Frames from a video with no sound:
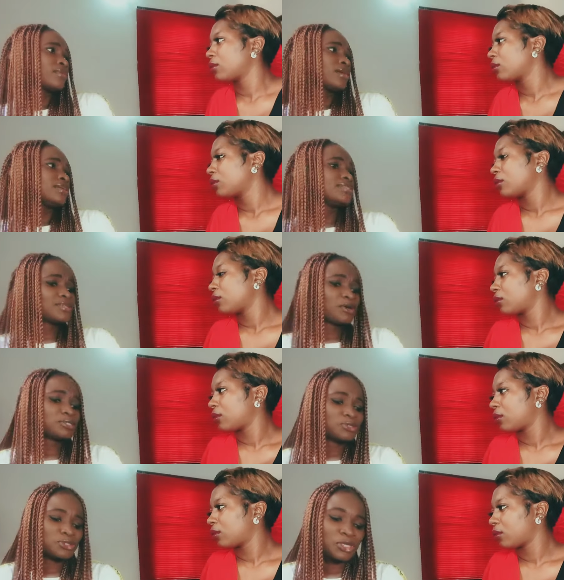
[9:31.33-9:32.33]
Speaker 1: Is it not
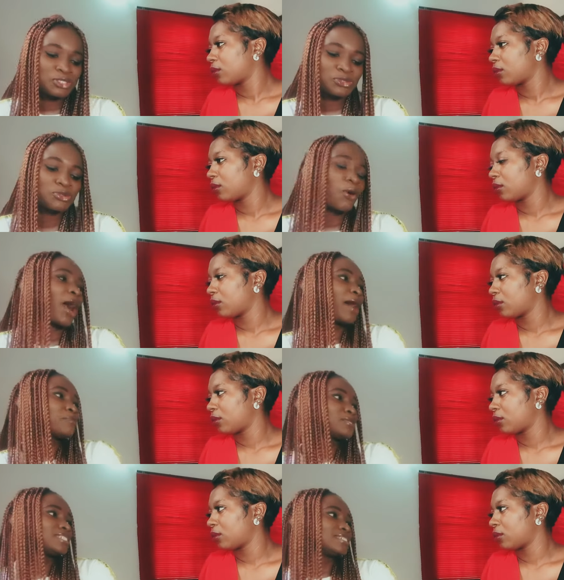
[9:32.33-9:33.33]
to, just to draw? How
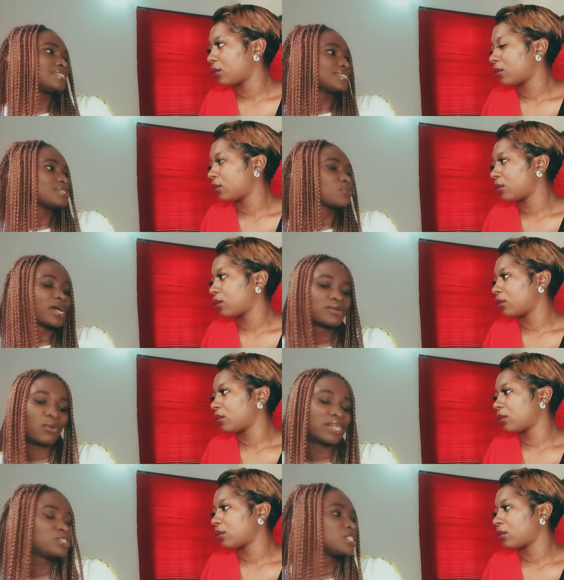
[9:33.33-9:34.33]
much is this? Why
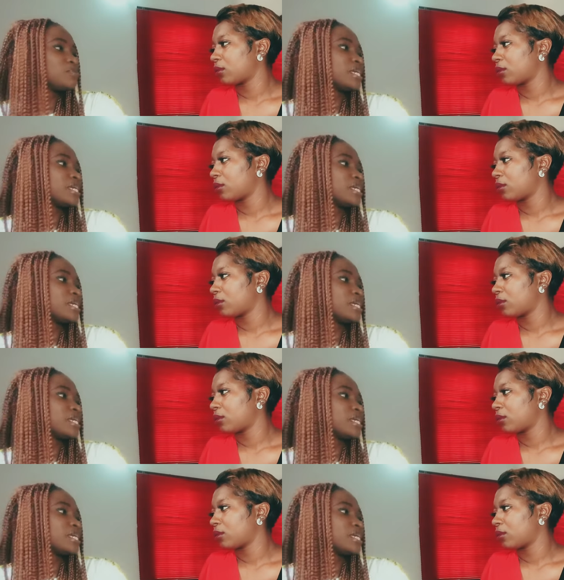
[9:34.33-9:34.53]
why should it be